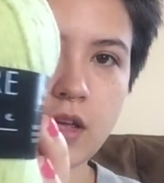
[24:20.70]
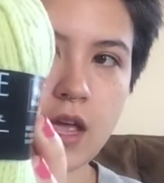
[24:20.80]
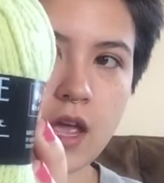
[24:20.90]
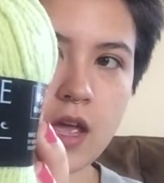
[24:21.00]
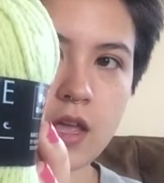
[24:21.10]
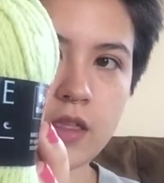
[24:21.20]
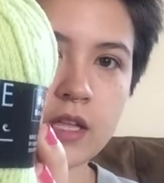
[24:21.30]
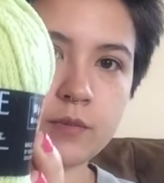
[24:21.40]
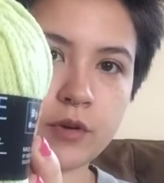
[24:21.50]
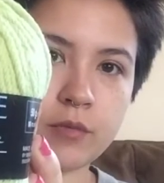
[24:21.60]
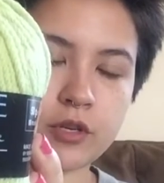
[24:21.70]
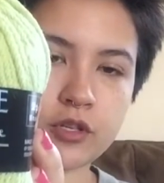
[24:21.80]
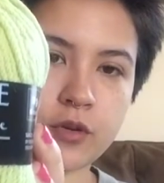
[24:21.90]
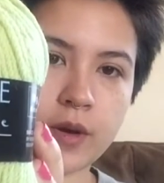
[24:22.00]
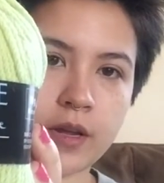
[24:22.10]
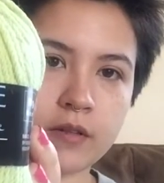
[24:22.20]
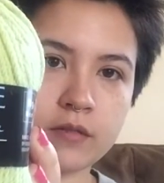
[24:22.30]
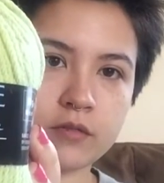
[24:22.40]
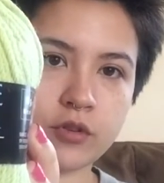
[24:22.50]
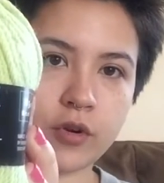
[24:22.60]
And that's pretty much showing
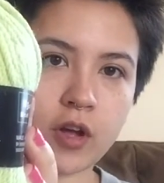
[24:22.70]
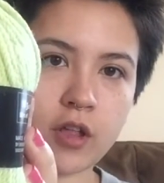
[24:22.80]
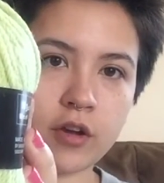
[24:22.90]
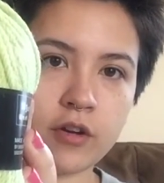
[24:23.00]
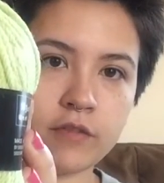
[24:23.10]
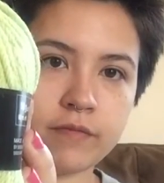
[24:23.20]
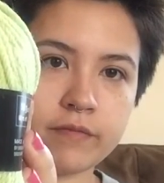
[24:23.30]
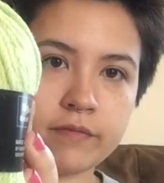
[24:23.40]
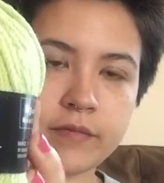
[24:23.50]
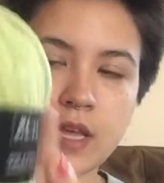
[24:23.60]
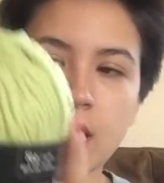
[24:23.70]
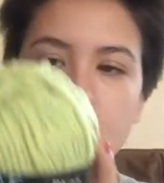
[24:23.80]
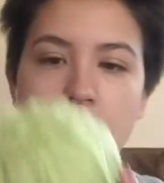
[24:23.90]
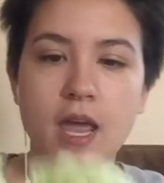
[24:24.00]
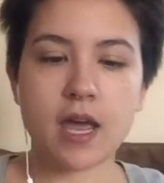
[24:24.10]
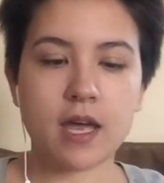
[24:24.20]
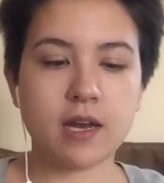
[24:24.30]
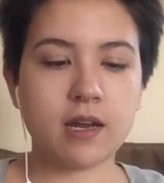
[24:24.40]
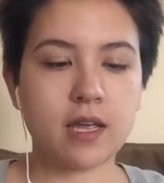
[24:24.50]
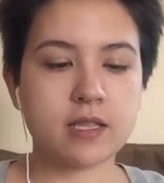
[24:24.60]
true to color.
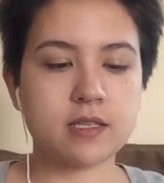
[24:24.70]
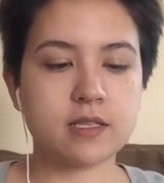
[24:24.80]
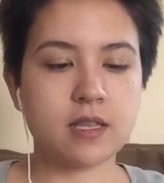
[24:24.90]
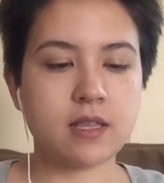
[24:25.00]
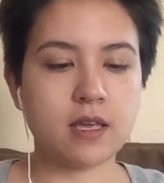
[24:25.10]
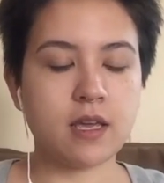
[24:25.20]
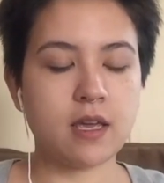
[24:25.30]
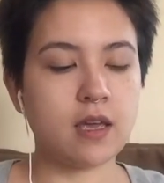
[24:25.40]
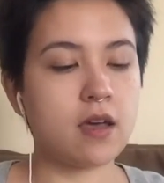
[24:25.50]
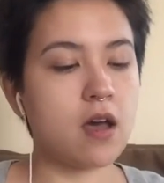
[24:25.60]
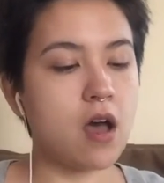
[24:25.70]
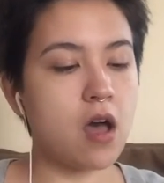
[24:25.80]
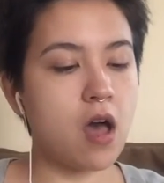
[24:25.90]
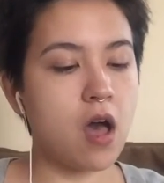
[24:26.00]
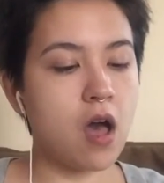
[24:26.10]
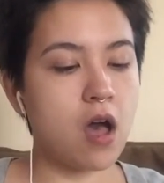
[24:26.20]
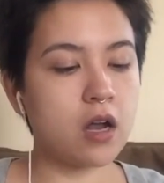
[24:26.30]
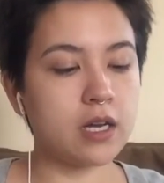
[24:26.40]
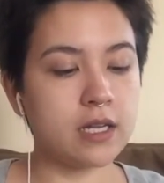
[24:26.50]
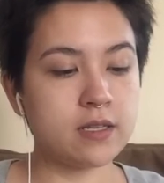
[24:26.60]
And it's the
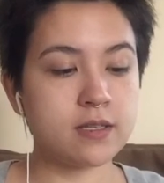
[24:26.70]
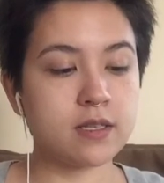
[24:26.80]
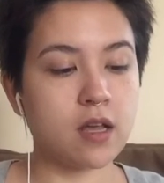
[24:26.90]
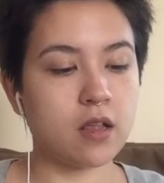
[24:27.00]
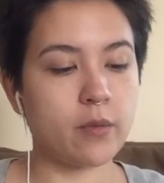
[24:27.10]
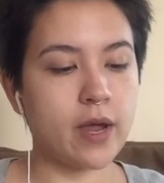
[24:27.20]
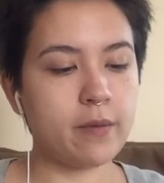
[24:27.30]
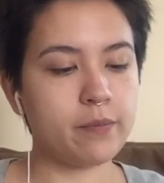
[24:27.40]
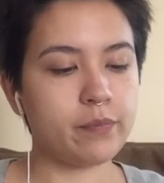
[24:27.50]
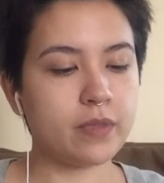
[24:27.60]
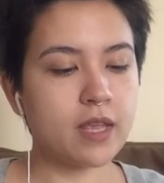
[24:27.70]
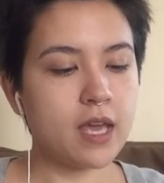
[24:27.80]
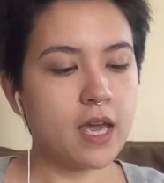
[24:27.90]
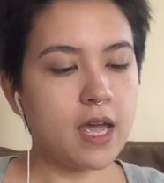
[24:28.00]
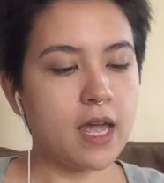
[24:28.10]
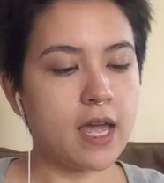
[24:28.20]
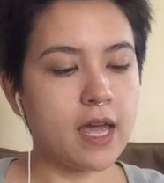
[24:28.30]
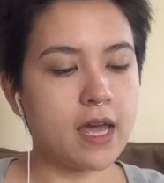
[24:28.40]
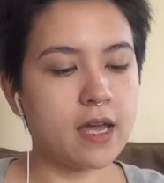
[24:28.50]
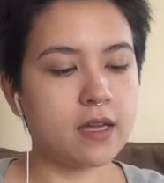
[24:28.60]
Anise colorway.
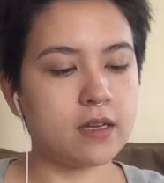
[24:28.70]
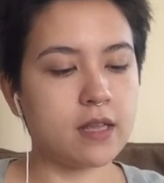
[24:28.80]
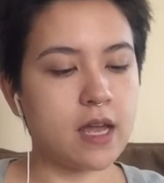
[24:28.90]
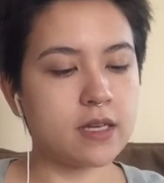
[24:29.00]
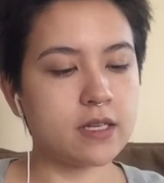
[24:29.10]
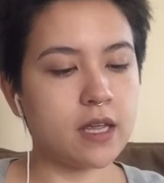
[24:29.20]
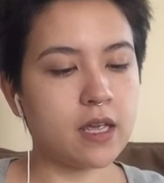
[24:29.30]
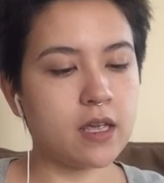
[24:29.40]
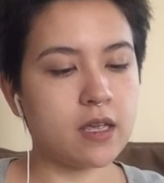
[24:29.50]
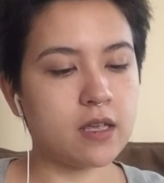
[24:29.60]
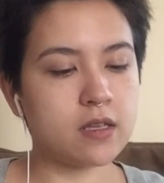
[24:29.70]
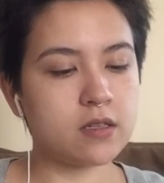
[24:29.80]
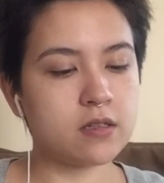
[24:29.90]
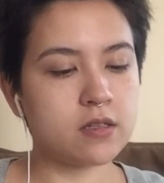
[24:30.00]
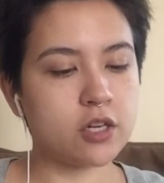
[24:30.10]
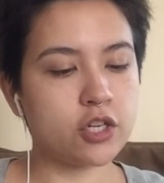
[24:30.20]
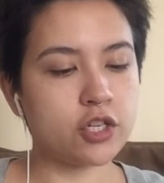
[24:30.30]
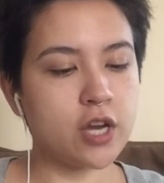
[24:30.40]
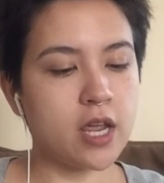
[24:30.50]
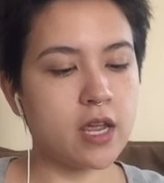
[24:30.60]
And that is
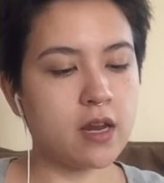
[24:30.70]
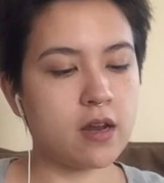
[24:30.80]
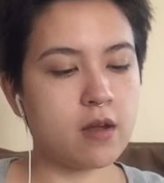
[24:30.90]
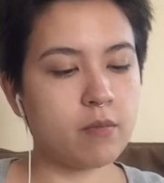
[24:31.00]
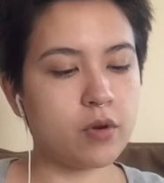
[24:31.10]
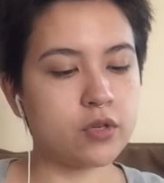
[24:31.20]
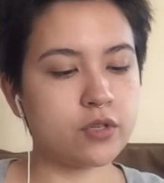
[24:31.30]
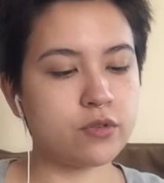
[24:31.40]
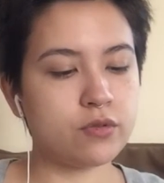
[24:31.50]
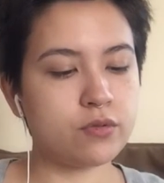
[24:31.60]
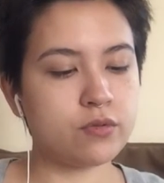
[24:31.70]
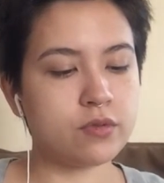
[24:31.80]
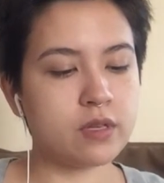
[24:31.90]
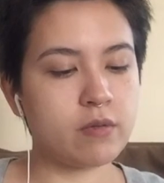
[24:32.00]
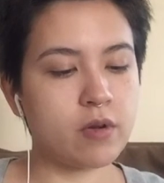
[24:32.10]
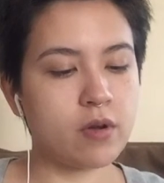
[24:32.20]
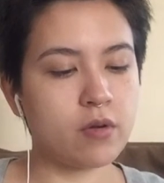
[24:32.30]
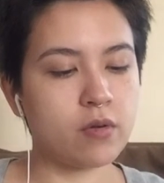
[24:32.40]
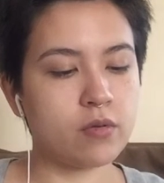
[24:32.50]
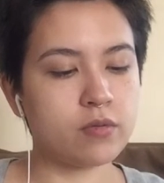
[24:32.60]
shade number
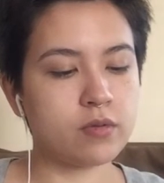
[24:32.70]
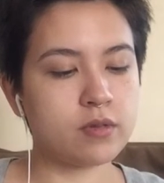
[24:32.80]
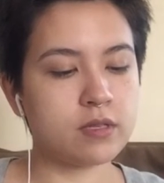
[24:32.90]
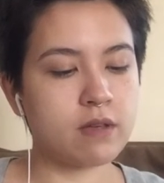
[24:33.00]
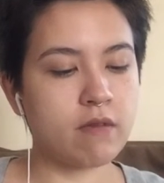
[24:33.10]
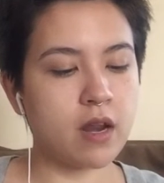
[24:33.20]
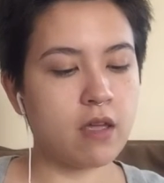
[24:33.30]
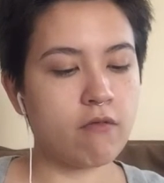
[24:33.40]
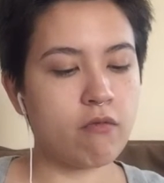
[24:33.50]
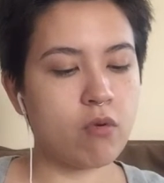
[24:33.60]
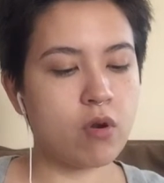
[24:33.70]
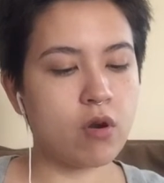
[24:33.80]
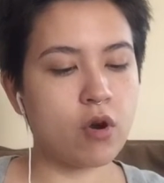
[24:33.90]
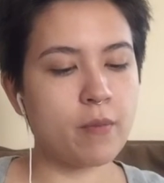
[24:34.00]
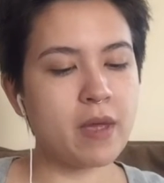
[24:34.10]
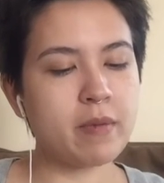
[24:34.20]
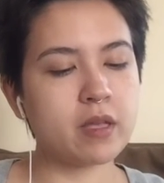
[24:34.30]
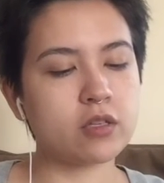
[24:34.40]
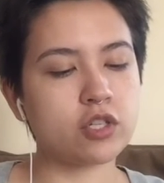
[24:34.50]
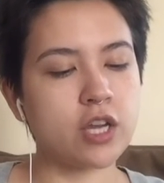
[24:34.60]
20784, or maybe
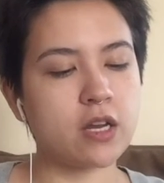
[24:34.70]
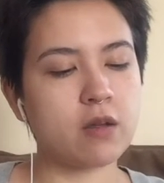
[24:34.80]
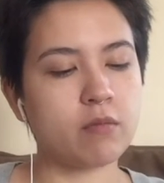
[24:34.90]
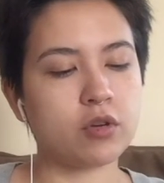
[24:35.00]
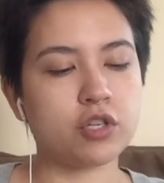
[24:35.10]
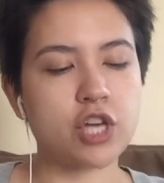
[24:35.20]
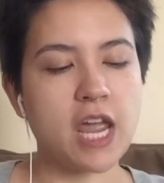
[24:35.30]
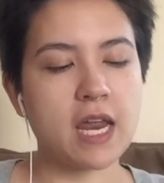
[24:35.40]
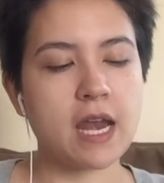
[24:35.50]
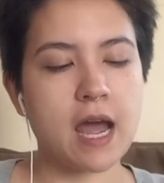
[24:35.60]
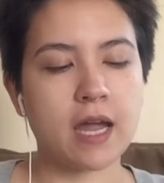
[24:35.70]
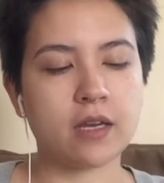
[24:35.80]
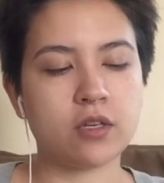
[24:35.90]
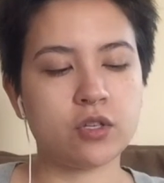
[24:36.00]
it's shade number J9215.